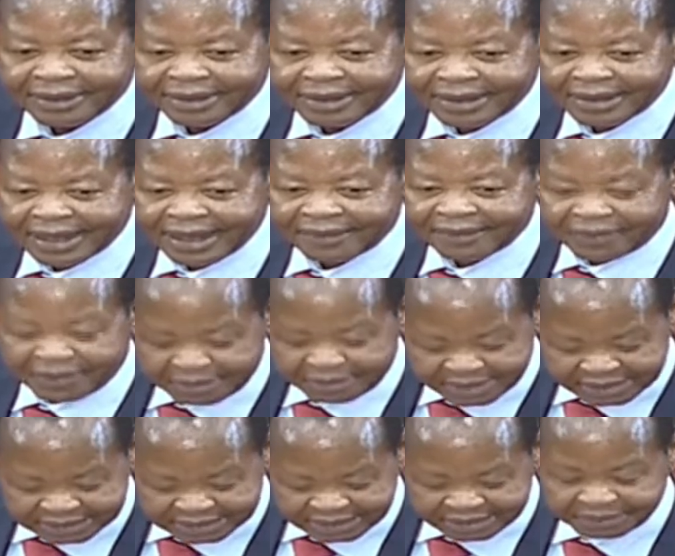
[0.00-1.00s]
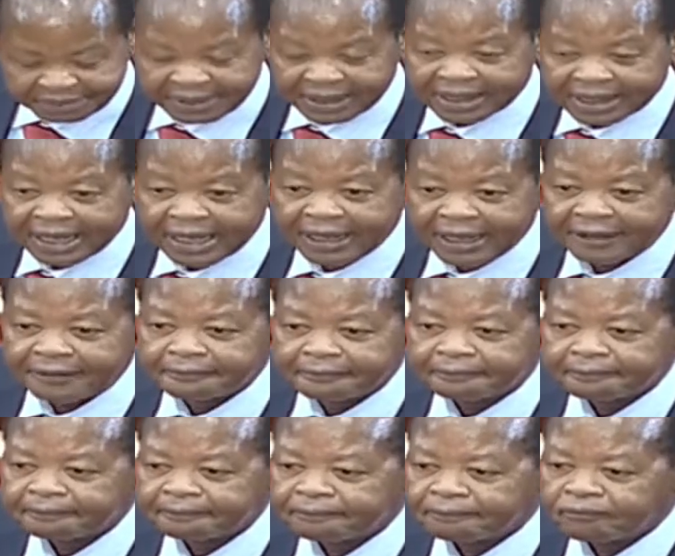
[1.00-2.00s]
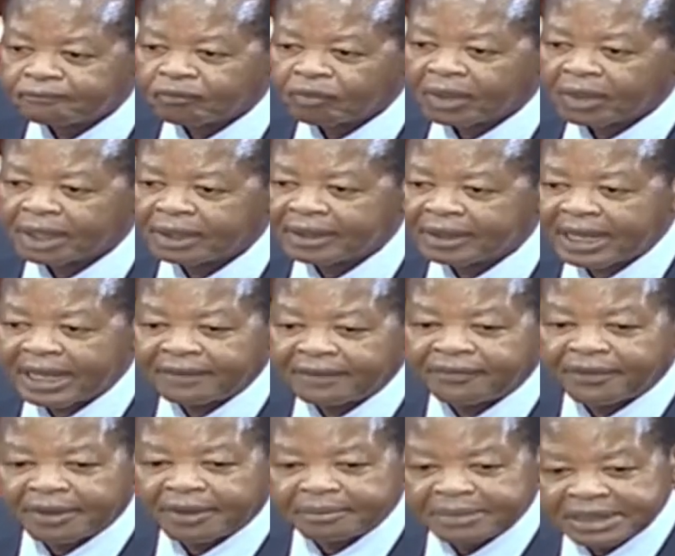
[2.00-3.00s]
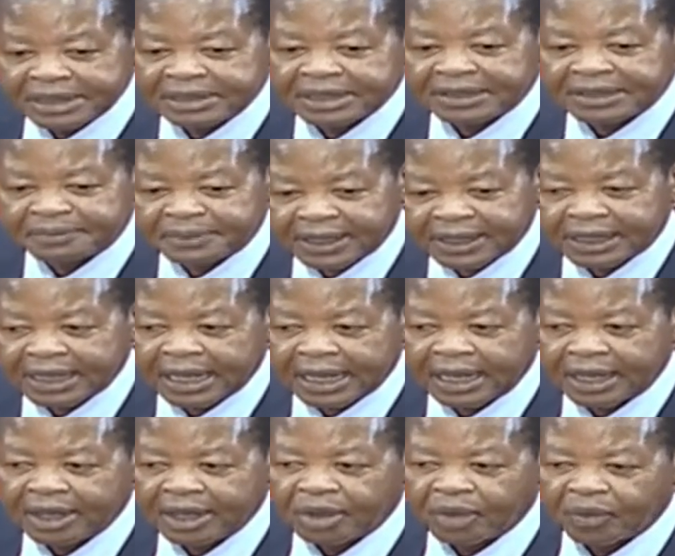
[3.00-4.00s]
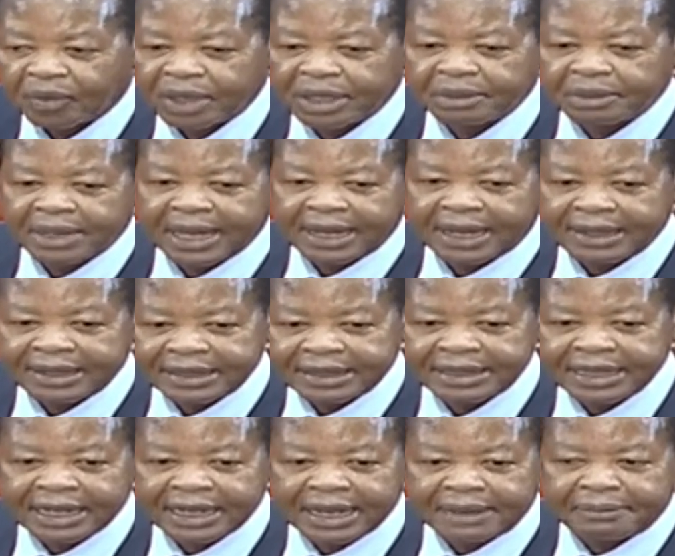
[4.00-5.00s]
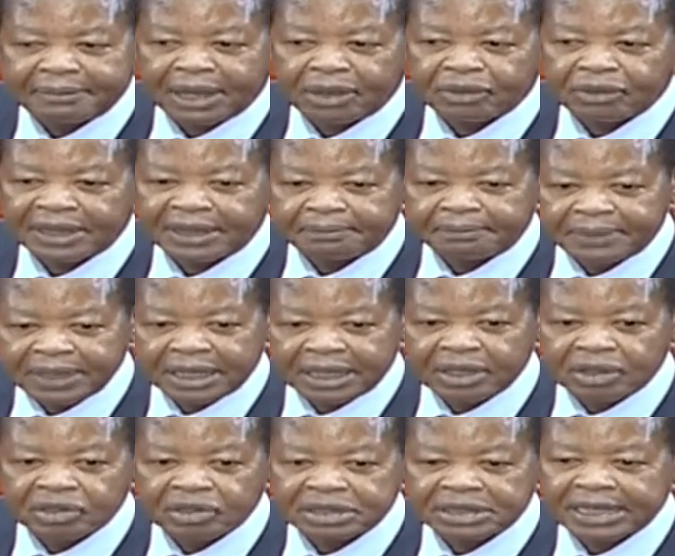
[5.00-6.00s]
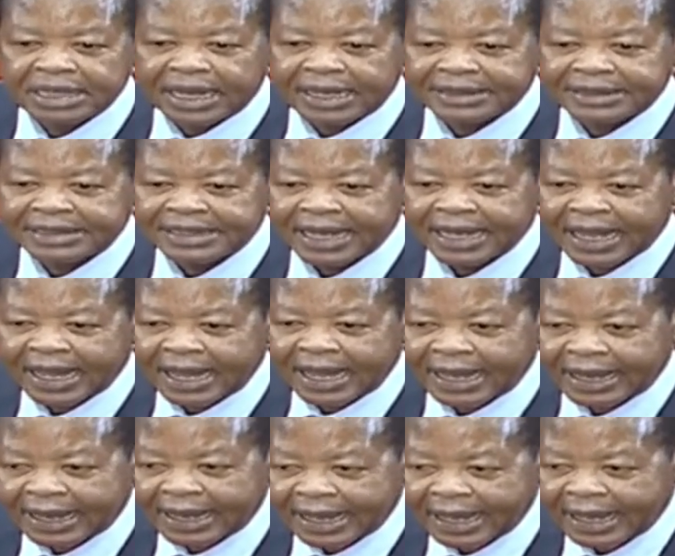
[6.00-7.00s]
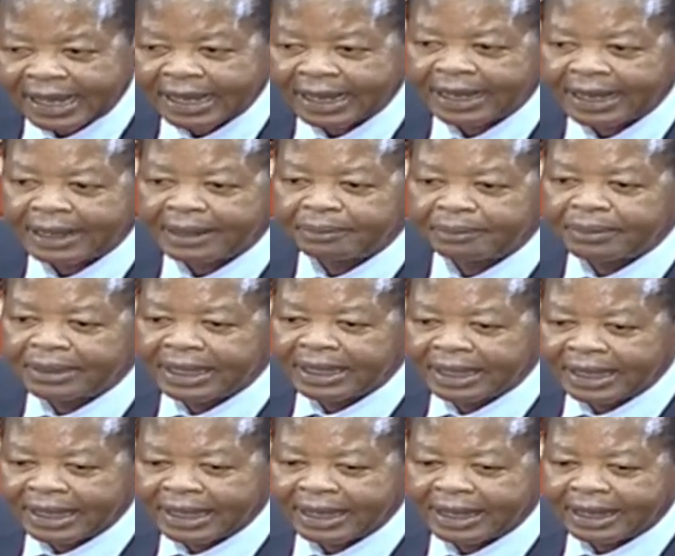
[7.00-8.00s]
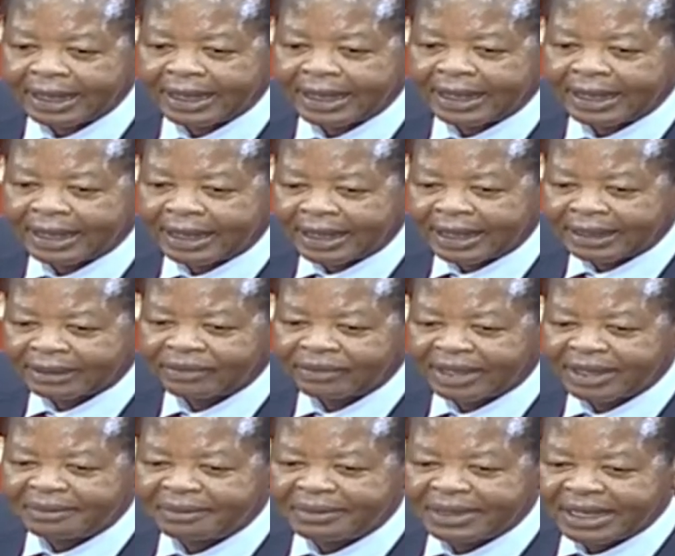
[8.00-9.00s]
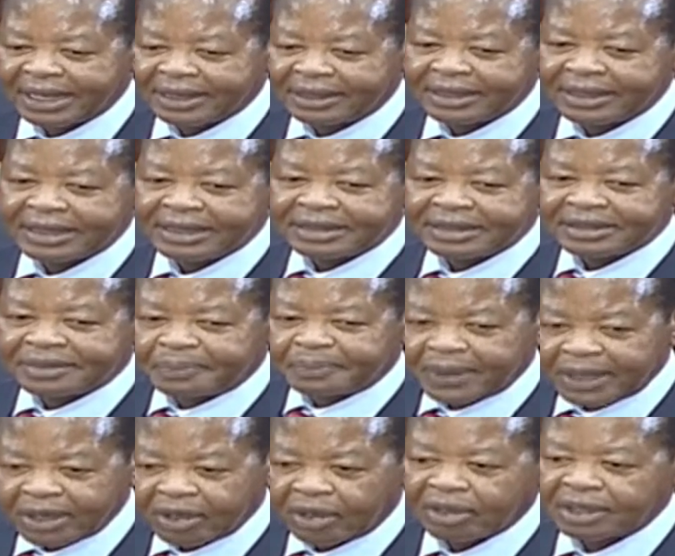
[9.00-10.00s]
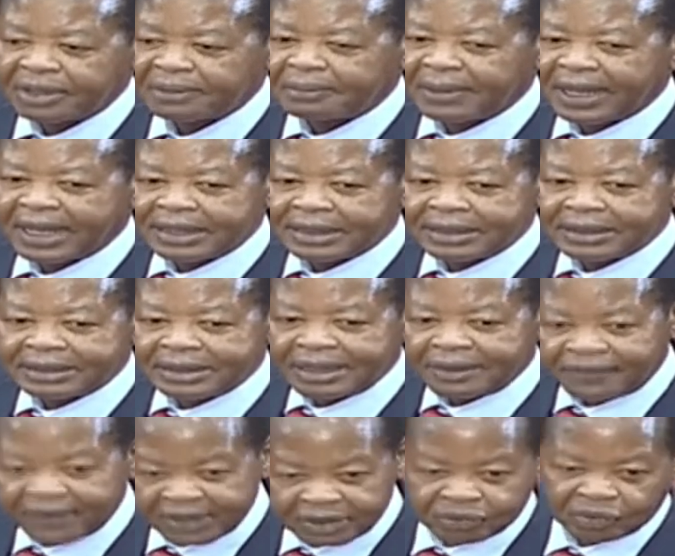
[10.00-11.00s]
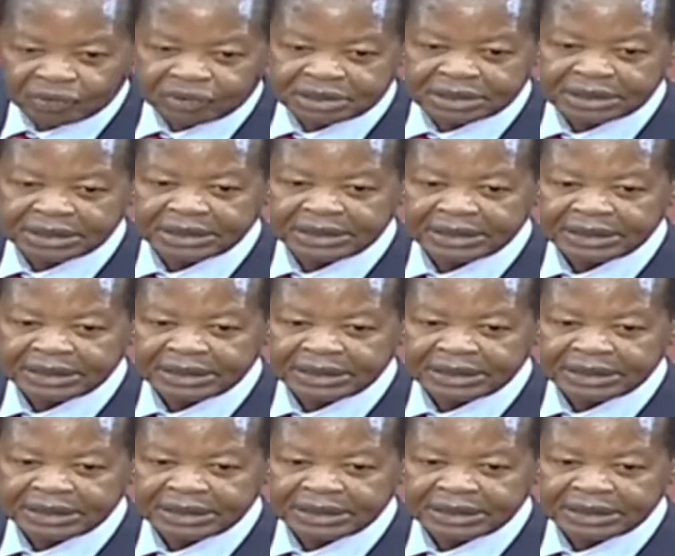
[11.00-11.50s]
therefore, Mr. Speaker, therefore, Mr. Speaker, when we are reading about the billions that are, are, are, are actually being spilled by individuals,